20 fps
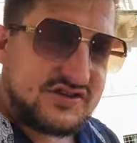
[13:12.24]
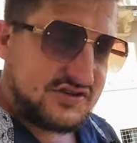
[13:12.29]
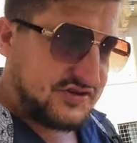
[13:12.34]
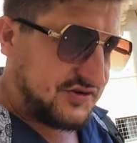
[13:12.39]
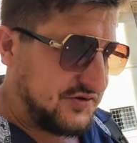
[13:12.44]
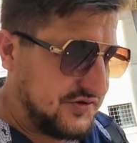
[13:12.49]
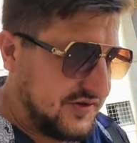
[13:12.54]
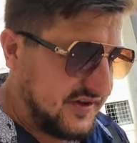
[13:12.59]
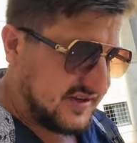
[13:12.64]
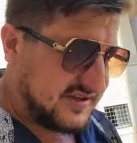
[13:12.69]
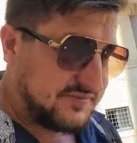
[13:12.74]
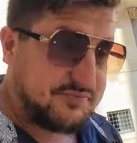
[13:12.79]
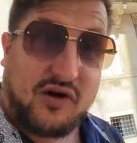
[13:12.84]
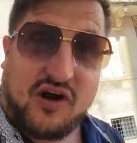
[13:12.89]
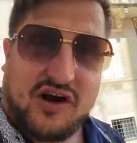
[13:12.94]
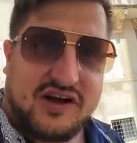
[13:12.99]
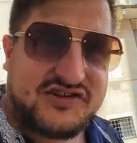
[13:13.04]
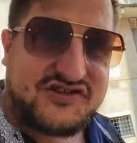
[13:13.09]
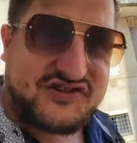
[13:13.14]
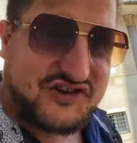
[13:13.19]
to this
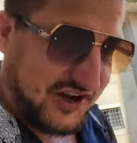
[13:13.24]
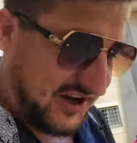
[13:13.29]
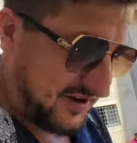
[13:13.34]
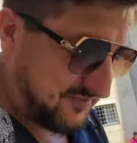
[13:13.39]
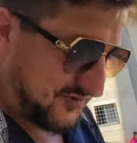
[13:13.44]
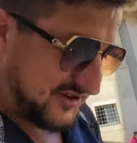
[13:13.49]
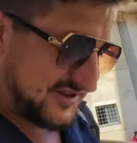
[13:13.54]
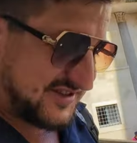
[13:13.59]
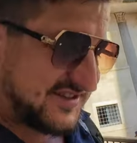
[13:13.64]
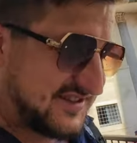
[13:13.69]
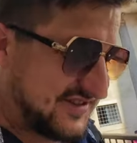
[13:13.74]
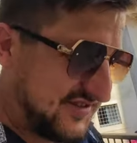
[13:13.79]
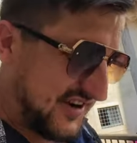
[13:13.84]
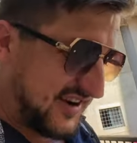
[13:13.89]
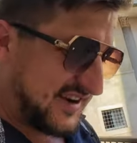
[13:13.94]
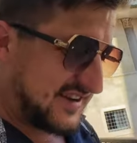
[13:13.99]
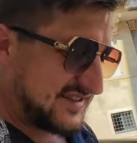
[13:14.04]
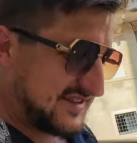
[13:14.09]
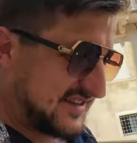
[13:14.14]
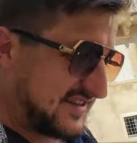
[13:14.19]
pawn shop, which is
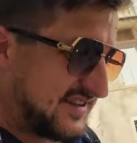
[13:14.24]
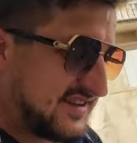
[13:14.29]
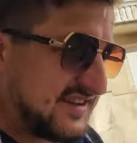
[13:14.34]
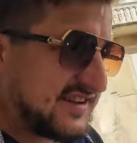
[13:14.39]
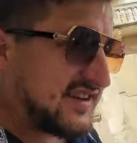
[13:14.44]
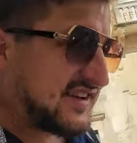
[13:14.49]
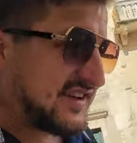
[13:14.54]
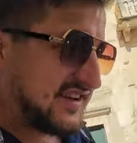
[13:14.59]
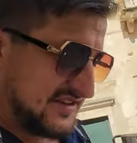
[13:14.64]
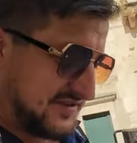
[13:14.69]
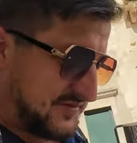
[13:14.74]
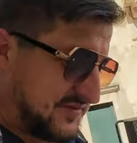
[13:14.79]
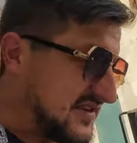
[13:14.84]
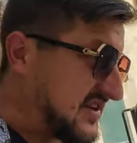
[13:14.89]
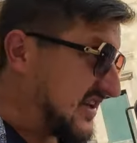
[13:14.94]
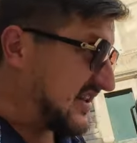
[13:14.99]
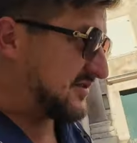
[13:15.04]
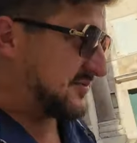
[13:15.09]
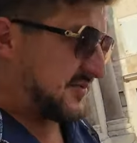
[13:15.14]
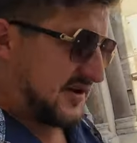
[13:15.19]
crazy because I'm
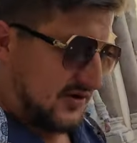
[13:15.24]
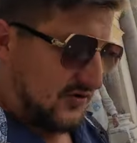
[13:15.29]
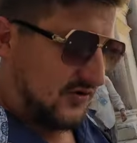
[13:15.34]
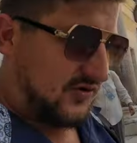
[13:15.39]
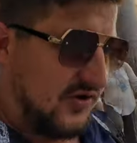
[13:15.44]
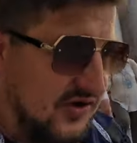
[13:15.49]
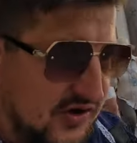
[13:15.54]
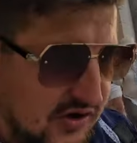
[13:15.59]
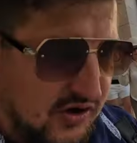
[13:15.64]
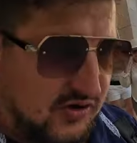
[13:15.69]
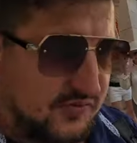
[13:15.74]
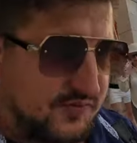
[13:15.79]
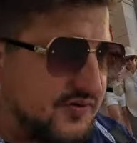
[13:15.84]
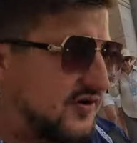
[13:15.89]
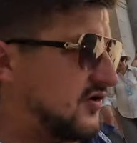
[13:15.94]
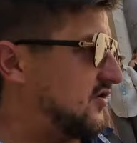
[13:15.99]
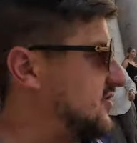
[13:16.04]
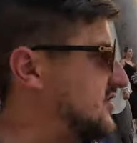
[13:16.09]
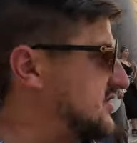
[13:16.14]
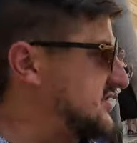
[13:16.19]
selling my old
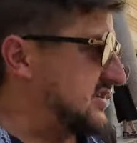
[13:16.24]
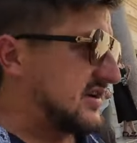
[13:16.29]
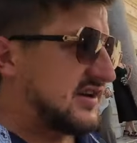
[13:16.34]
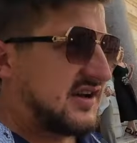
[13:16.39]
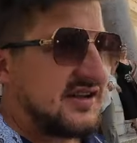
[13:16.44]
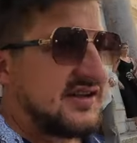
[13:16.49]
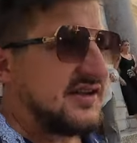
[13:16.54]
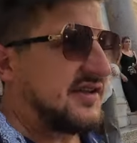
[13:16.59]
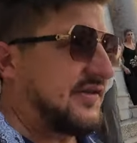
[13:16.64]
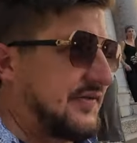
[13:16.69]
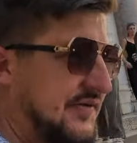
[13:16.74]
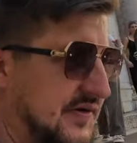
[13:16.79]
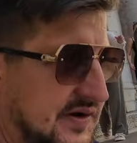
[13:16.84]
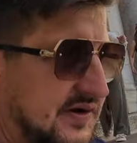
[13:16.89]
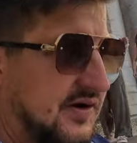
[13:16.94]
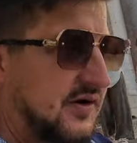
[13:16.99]
GoPro because I got like three